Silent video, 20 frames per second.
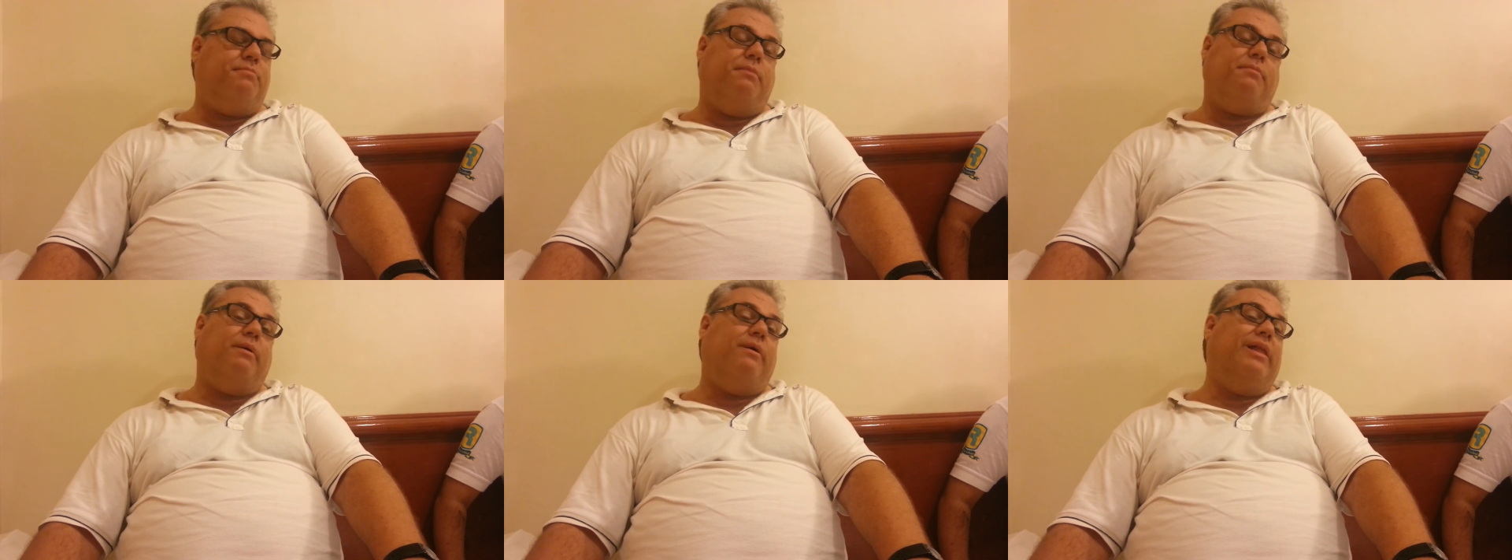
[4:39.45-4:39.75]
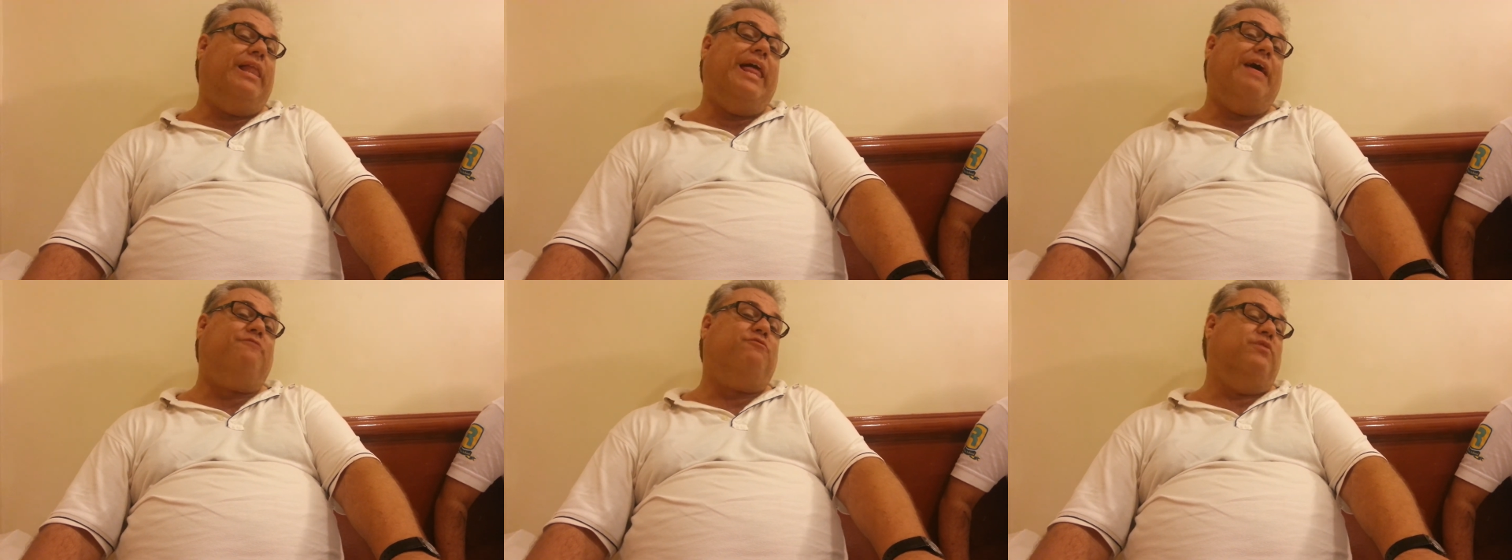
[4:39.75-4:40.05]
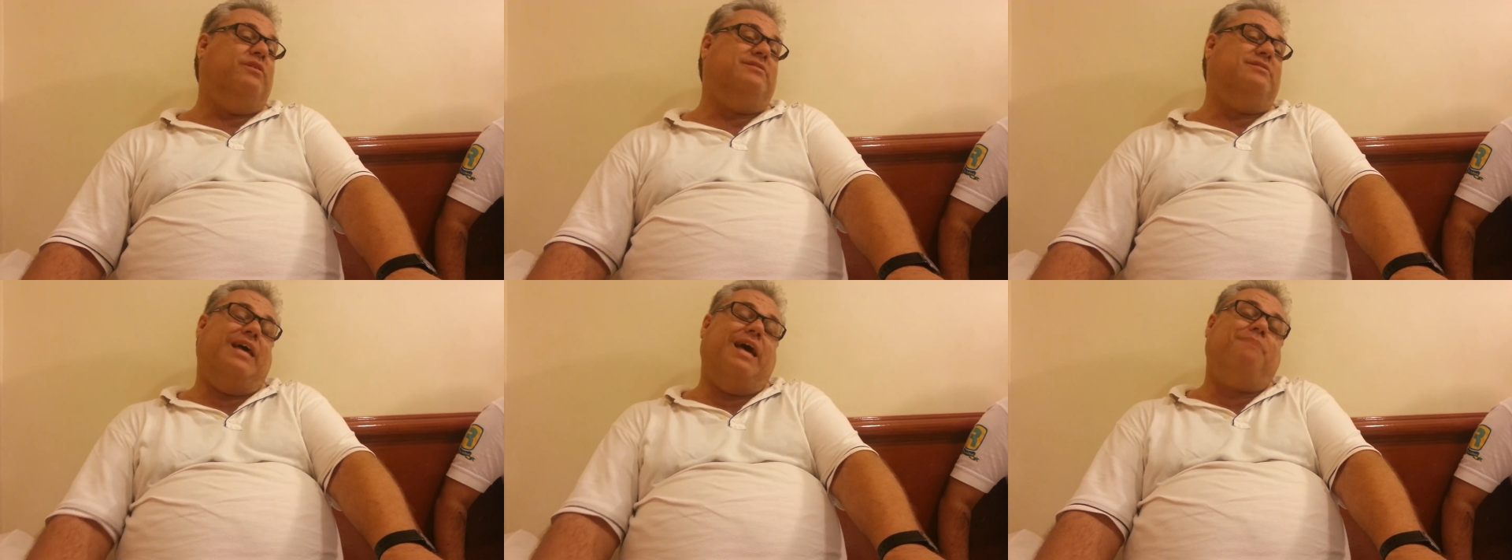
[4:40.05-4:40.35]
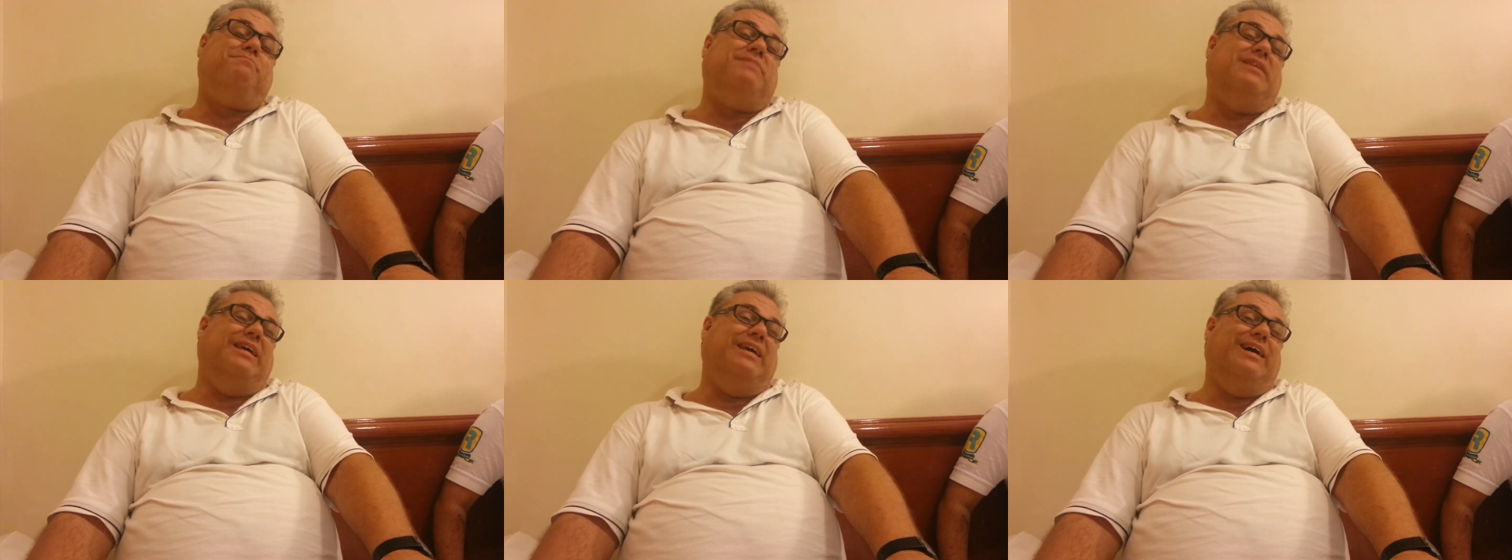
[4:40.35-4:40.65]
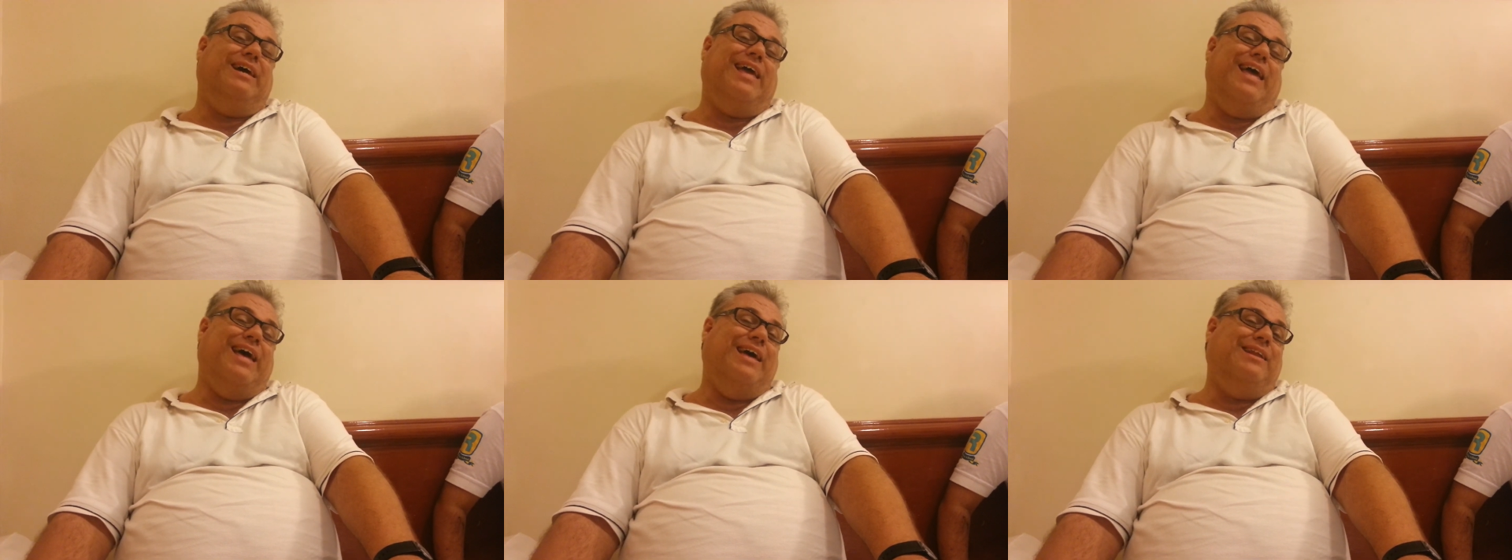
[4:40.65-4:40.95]
but my life was empty
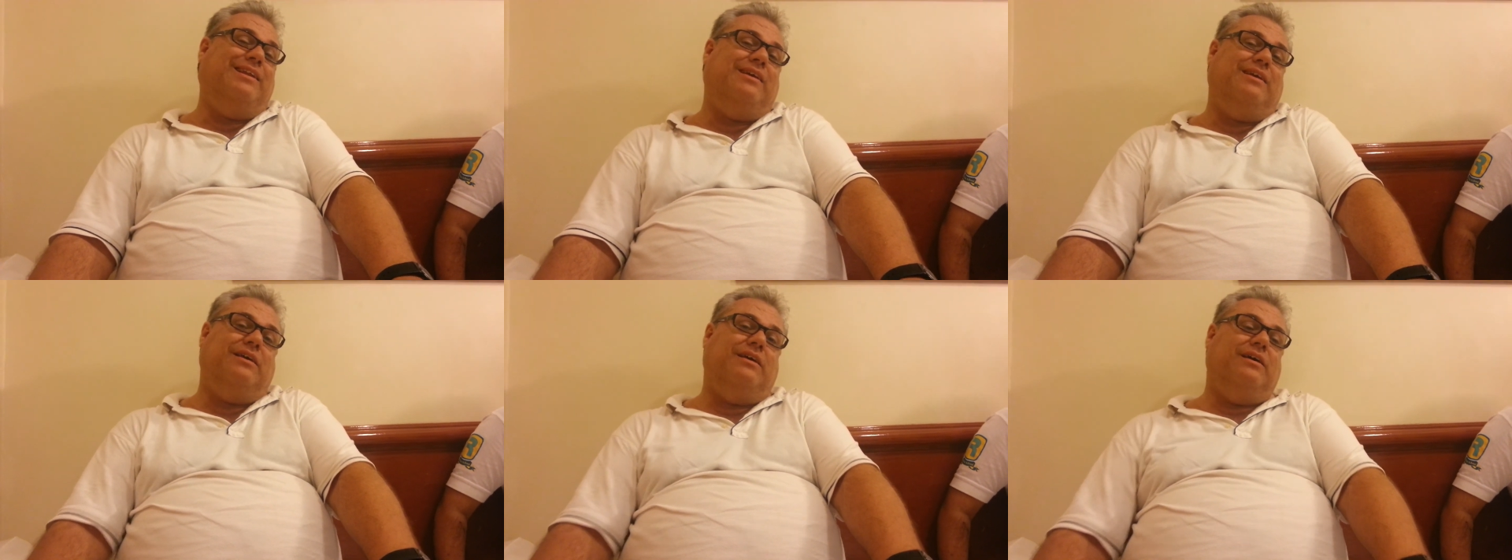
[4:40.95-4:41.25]
again.